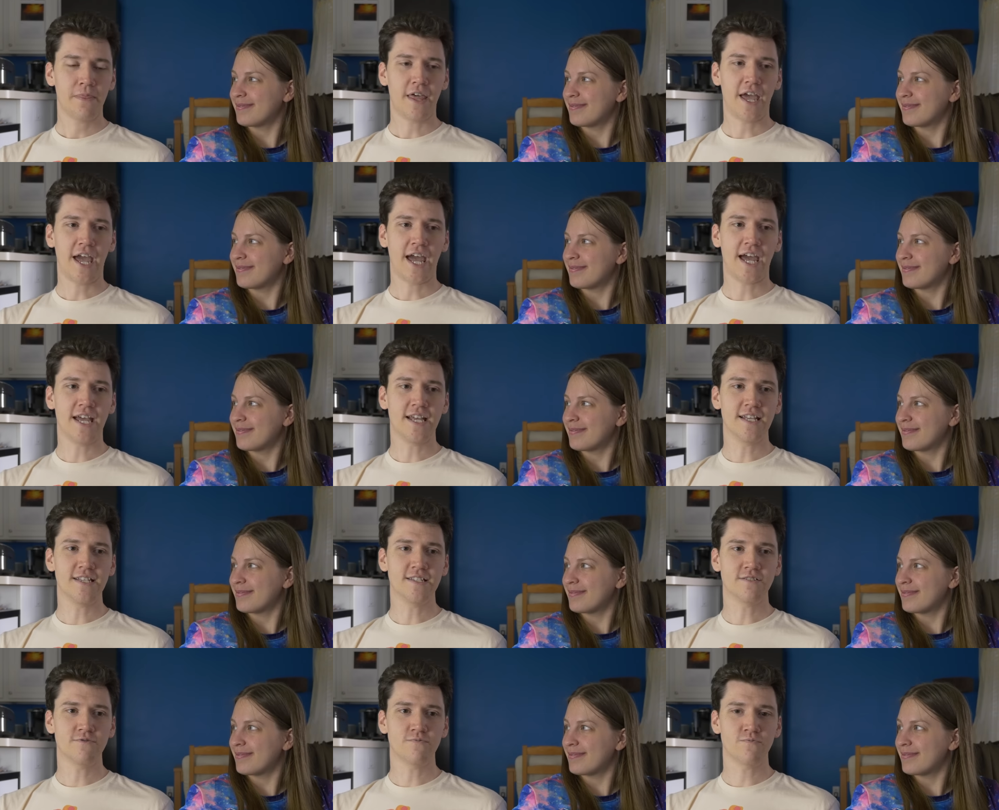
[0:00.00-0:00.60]

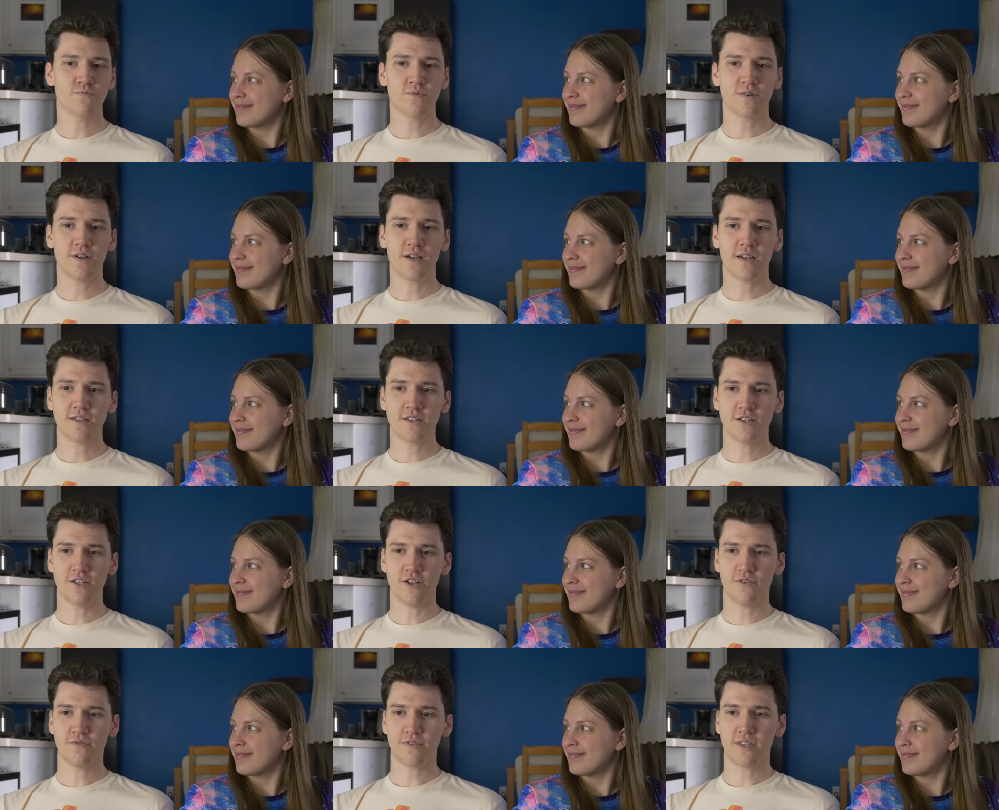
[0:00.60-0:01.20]
Speaker 1: and
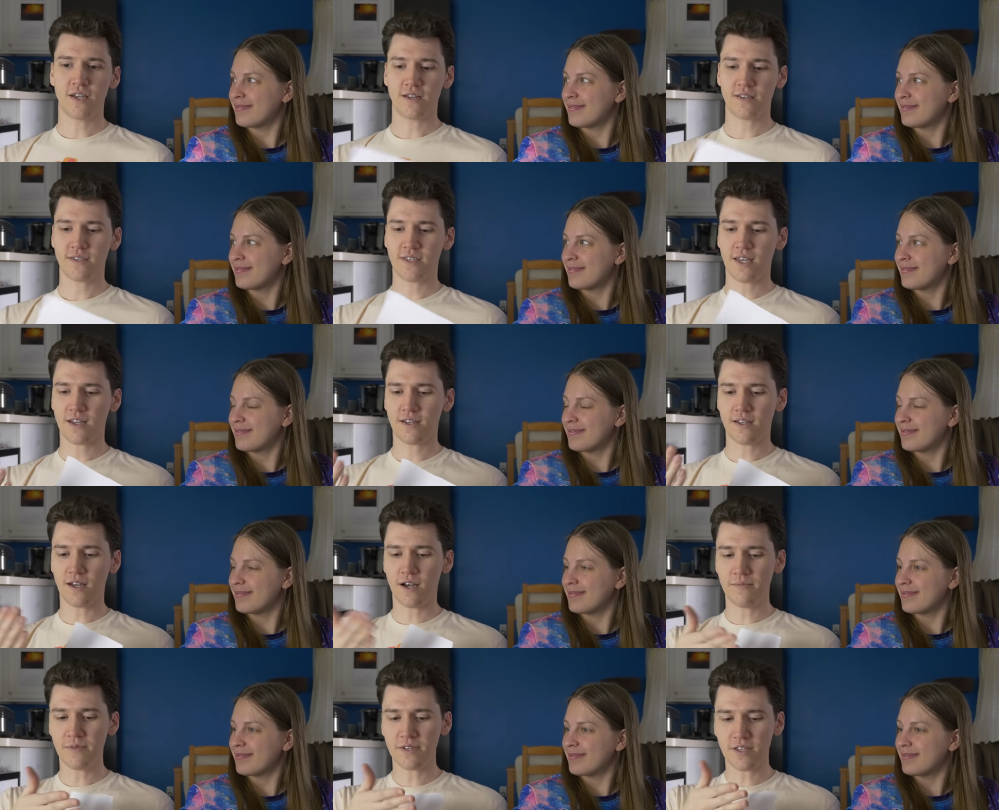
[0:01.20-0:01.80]
you know, they,
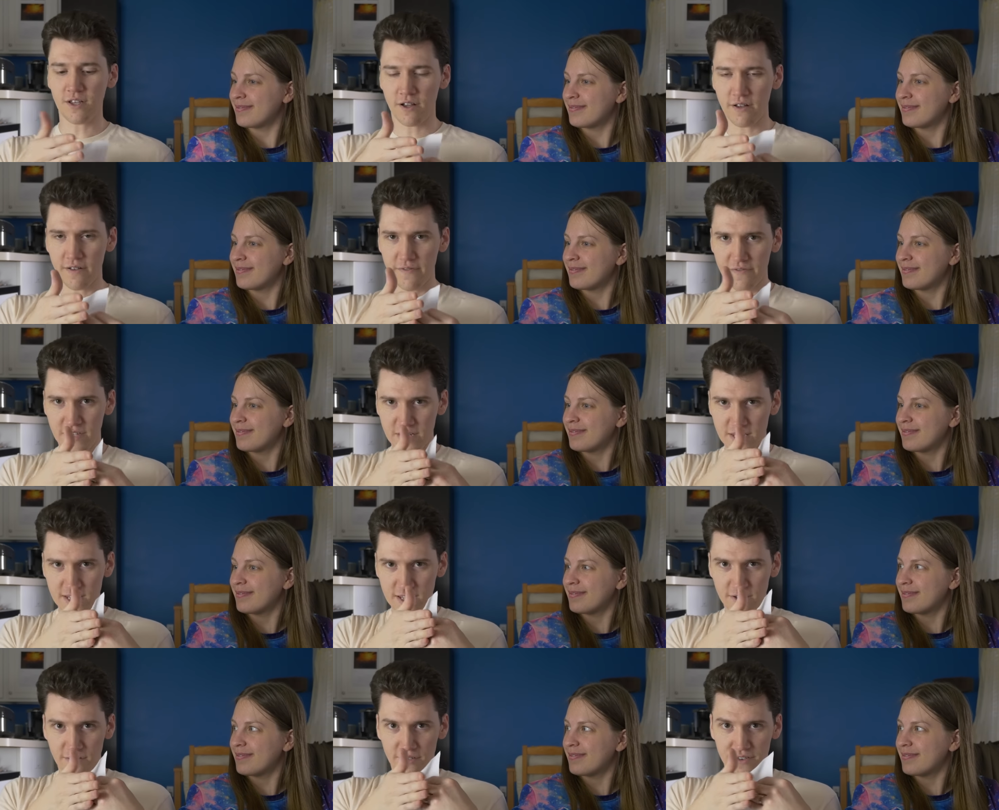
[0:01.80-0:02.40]
they come in all of
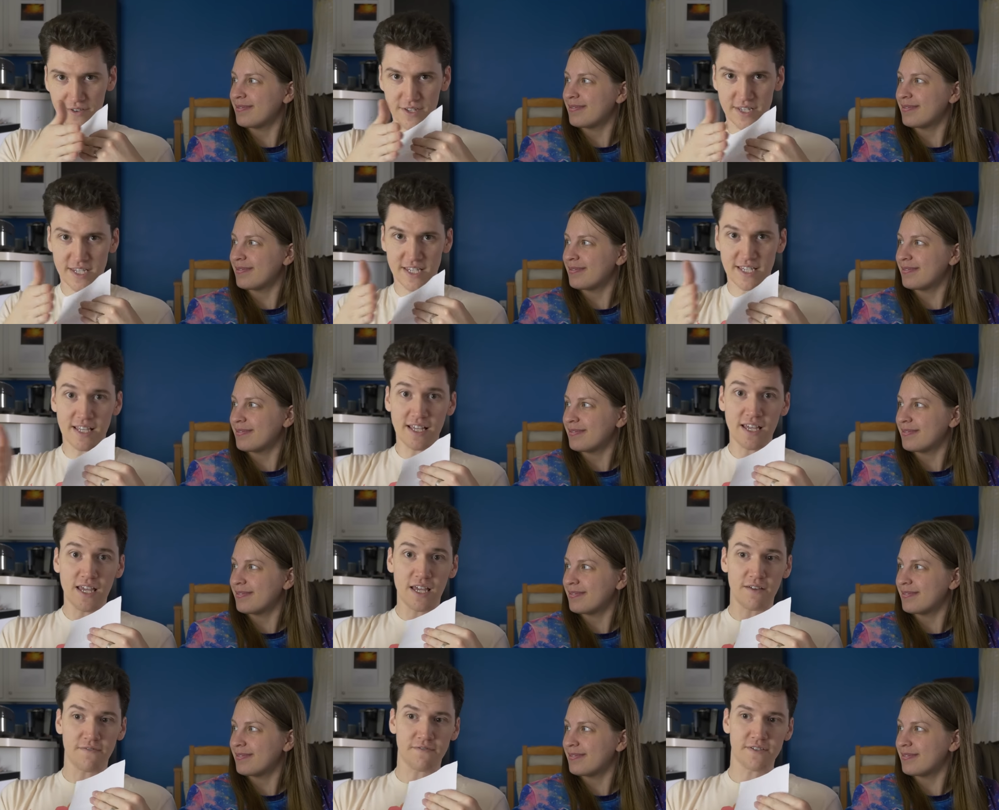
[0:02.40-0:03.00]
these little
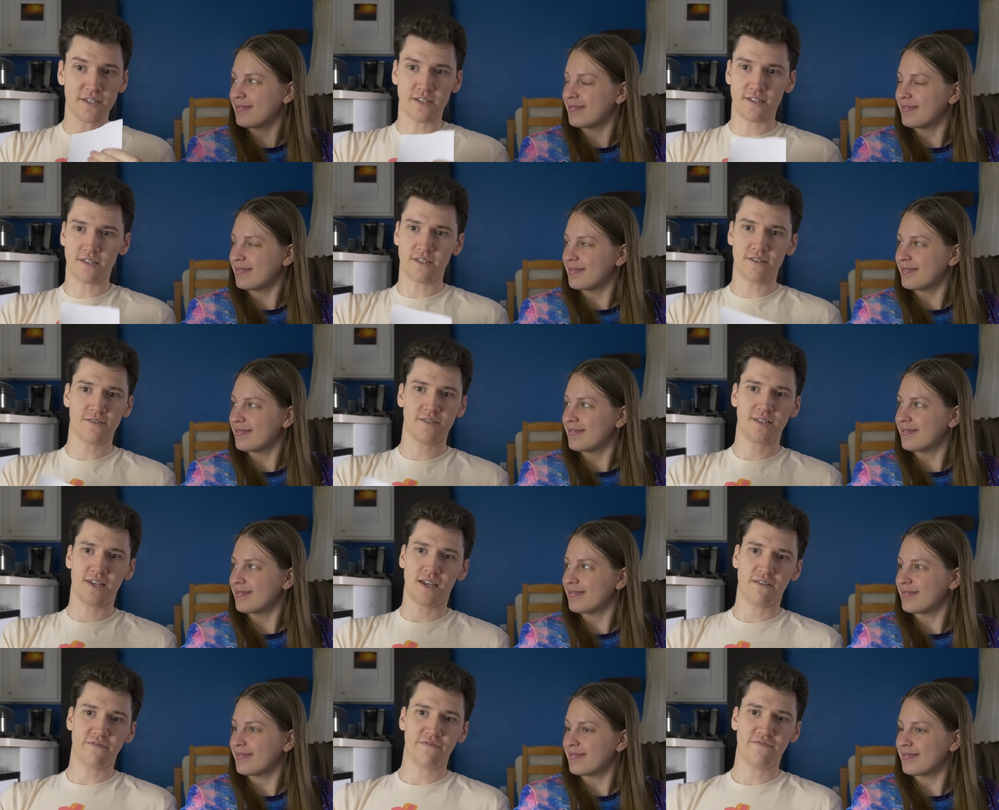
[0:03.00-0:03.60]
sleeves because
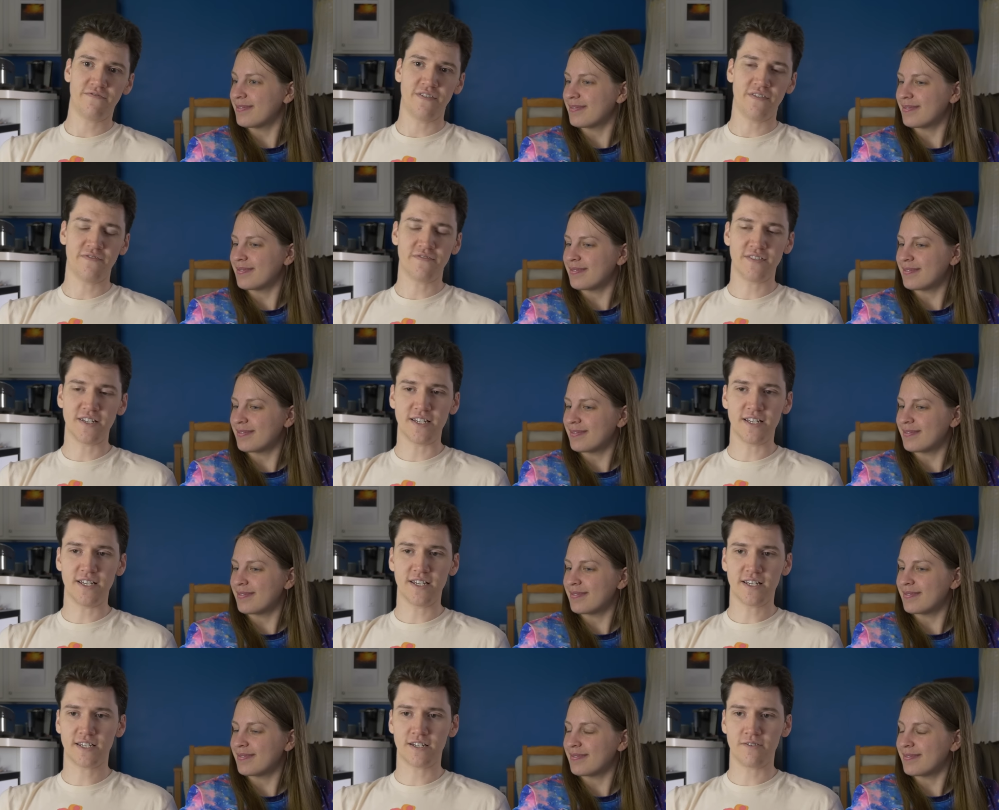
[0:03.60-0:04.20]
there's like
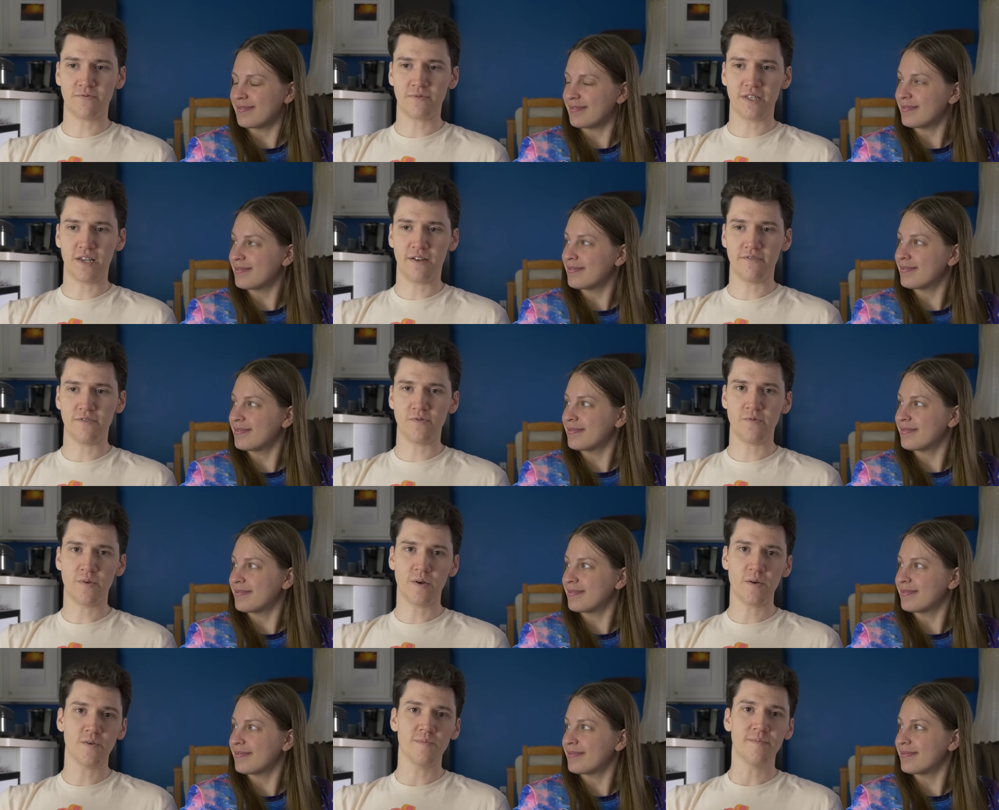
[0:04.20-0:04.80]
50 discs or
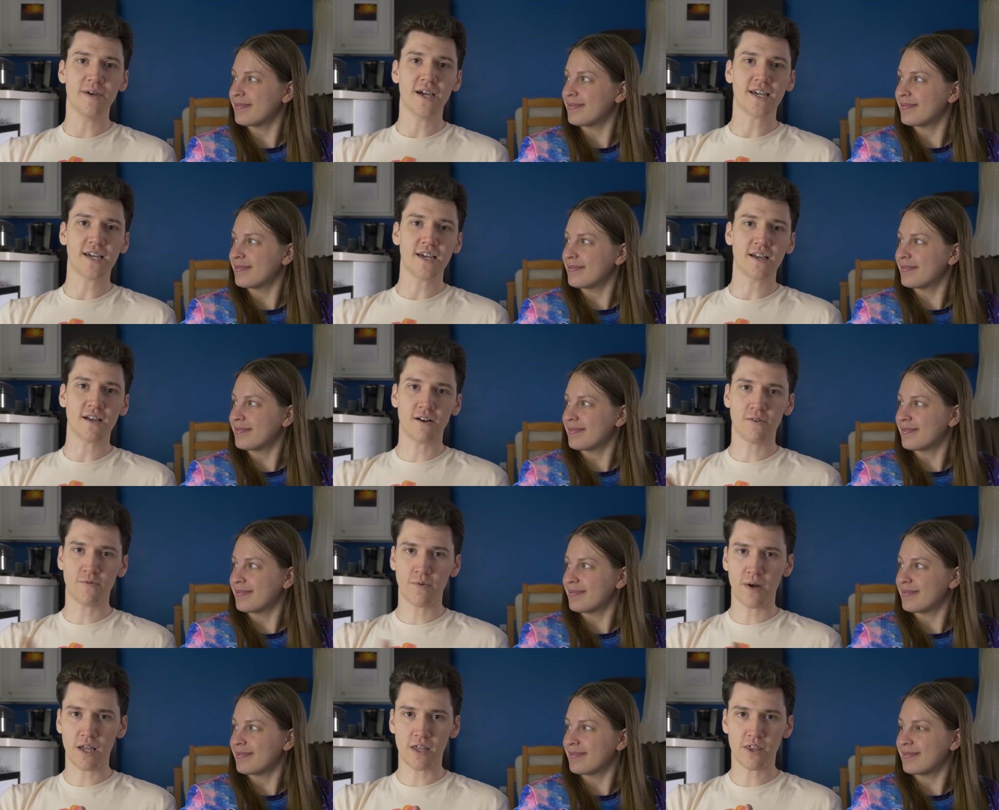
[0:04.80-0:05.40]
whatever. And we were
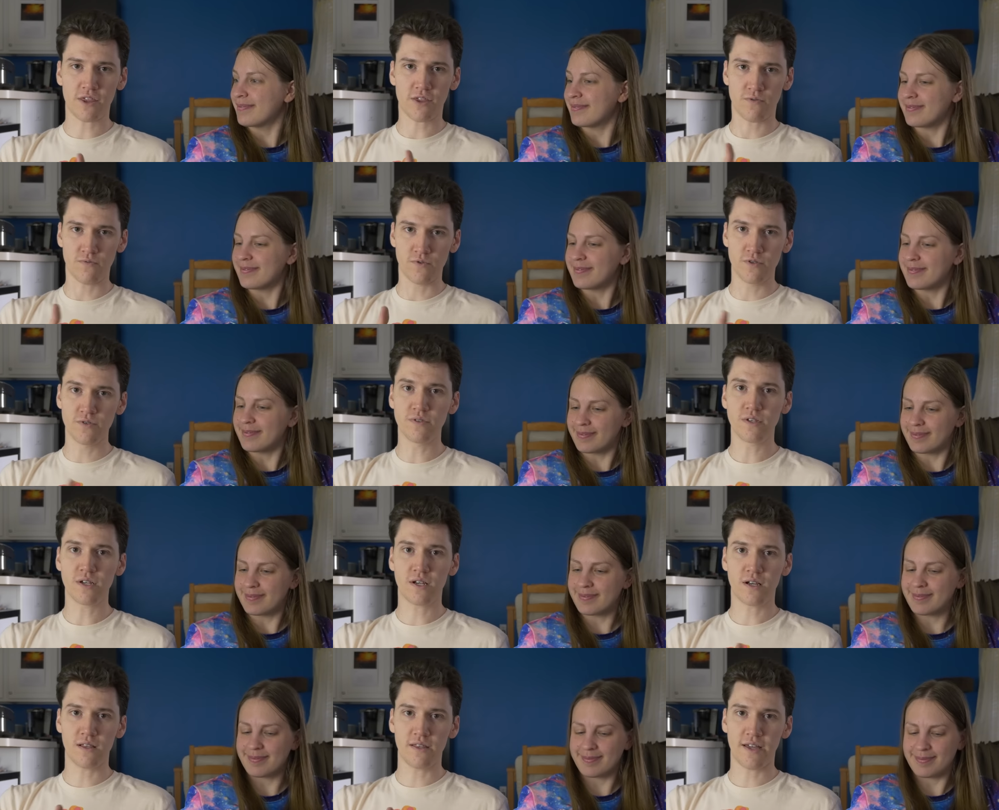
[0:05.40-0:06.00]
making our way
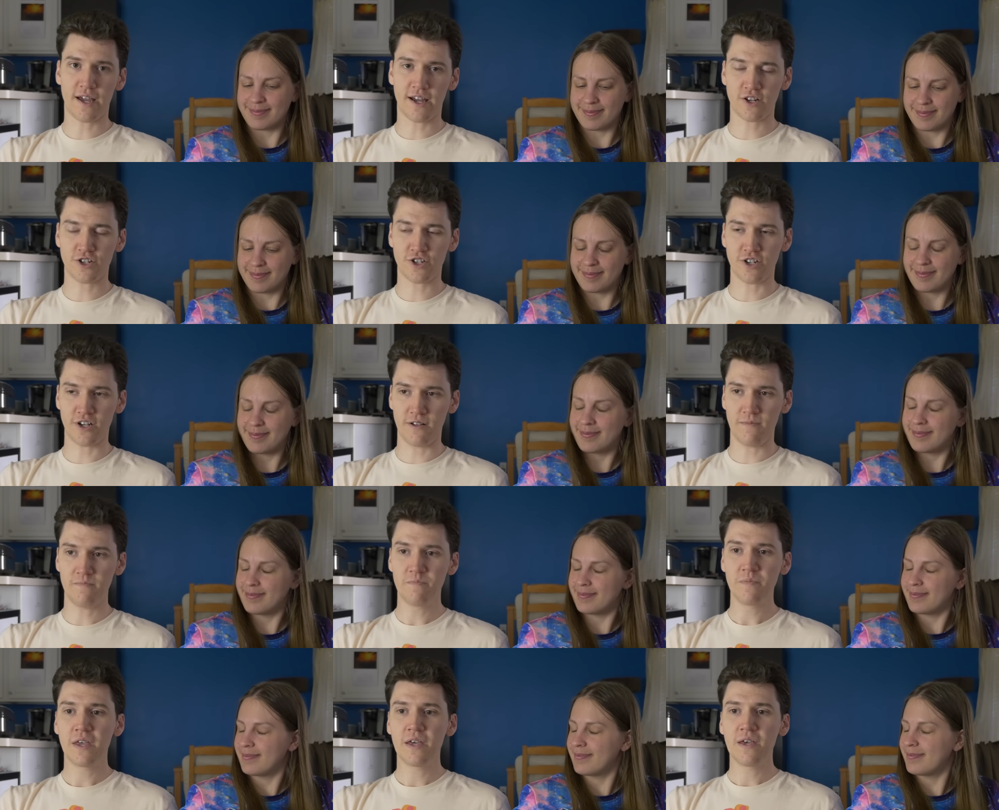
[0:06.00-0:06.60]
through the
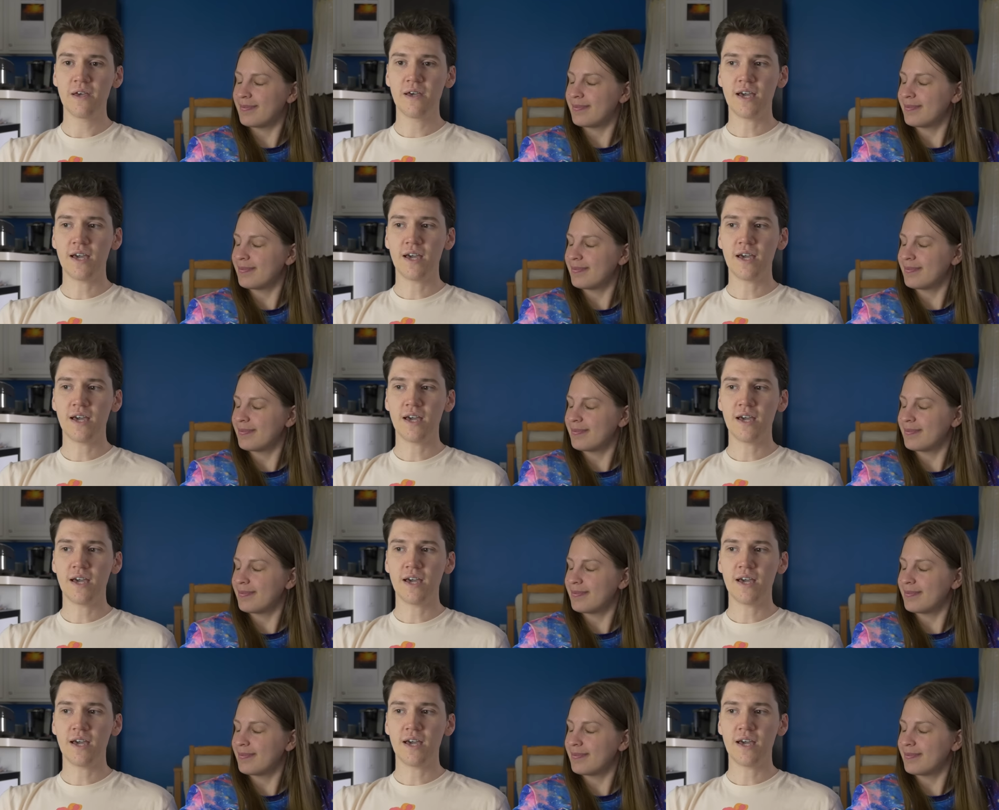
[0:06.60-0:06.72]
collection.